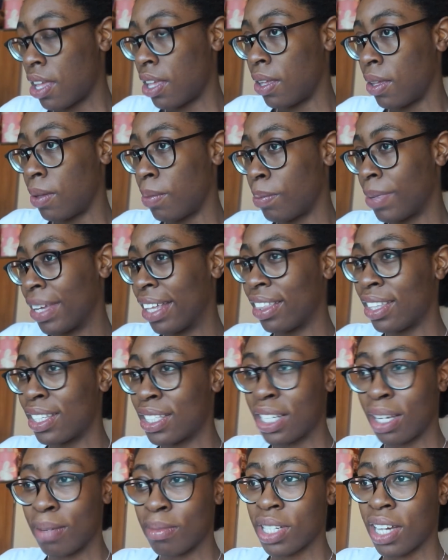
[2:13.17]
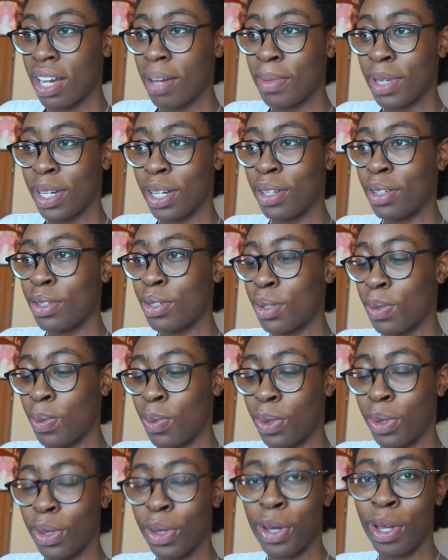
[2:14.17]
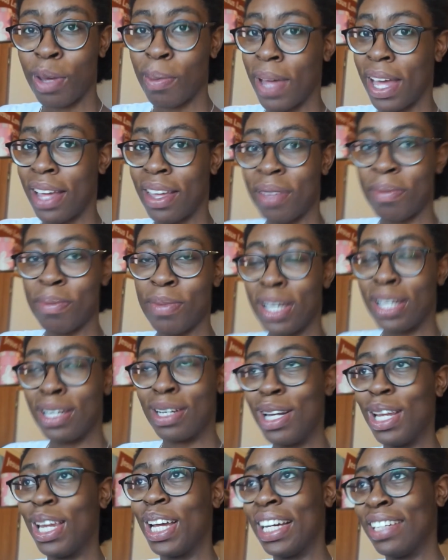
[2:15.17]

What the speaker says: but at the same time I kind of just want to go back in bed and